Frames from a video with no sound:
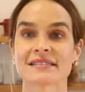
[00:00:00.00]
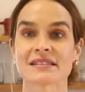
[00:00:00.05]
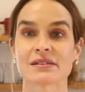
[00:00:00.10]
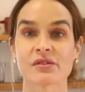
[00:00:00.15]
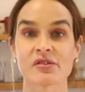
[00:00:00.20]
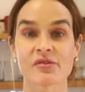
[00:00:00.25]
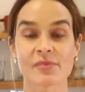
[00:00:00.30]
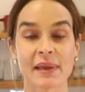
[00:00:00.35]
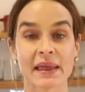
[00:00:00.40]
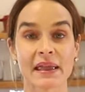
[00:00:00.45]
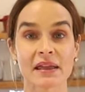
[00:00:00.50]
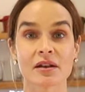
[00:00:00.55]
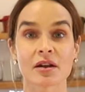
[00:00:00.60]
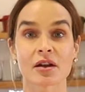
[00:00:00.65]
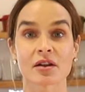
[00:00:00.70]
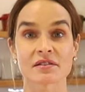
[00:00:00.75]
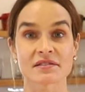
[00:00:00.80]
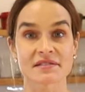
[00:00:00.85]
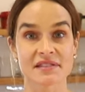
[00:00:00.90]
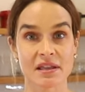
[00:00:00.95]
So we've made
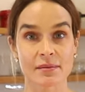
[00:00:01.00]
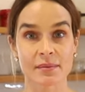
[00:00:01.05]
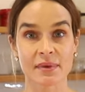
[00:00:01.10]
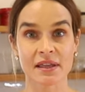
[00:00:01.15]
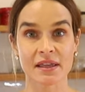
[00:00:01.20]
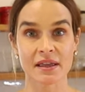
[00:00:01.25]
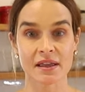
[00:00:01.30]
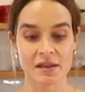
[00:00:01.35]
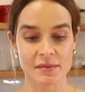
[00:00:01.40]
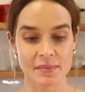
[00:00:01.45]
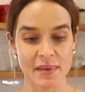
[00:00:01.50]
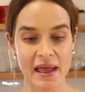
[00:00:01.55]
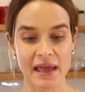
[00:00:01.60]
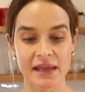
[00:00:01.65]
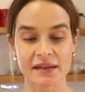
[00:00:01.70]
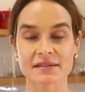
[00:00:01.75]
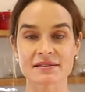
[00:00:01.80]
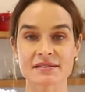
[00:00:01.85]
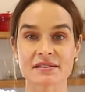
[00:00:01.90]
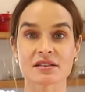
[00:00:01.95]
our salmon cake
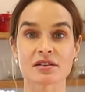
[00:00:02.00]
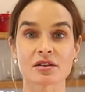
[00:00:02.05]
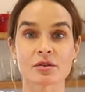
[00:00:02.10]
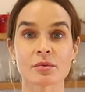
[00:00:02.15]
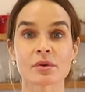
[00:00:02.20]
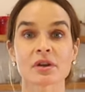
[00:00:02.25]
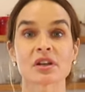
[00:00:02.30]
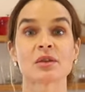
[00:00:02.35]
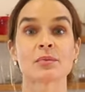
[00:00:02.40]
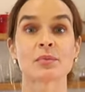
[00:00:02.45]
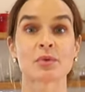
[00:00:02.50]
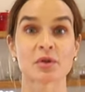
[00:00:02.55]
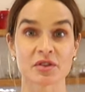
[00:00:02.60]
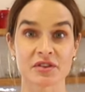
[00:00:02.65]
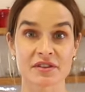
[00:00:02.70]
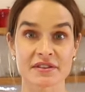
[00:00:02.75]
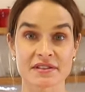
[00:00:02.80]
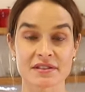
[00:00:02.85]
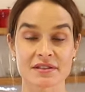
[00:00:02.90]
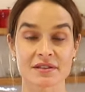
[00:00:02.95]
patties here. We're gonna
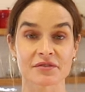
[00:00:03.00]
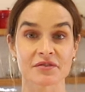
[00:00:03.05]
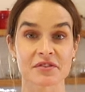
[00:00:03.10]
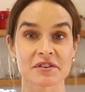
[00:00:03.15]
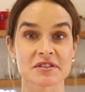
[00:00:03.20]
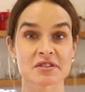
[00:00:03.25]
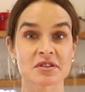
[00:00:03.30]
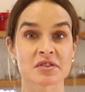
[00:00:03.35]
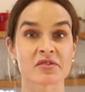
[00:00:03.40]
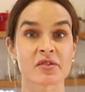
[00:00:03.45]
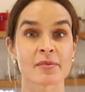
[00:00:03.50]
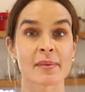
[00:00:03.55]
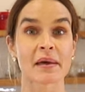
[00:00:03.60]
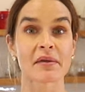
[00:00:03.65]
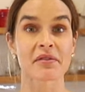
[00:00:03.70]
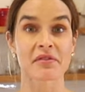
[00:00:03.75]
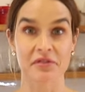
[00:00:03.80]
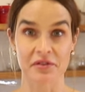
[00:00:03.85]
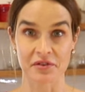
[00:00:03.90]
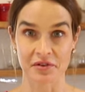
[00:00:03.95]
put these in the freezer for
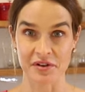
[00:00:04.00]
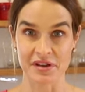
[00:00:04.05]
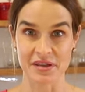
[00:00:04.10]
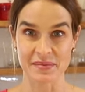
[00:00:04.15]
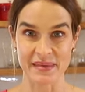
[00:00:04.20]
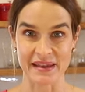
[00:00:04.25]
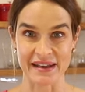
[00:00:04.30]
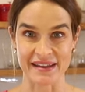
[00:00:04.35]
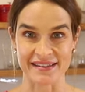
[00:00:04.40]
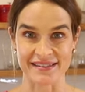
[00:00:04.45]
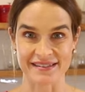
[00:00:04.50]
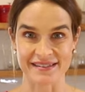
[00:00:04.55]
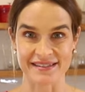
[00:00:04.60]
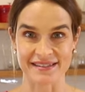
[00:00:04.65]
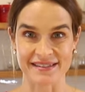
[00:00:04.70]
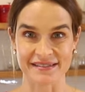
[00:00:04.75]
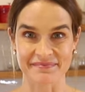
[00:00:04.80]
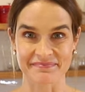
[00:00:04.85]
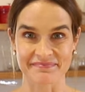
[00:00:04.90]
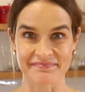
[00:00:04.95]
about thirty
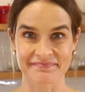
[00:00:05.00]
minutes.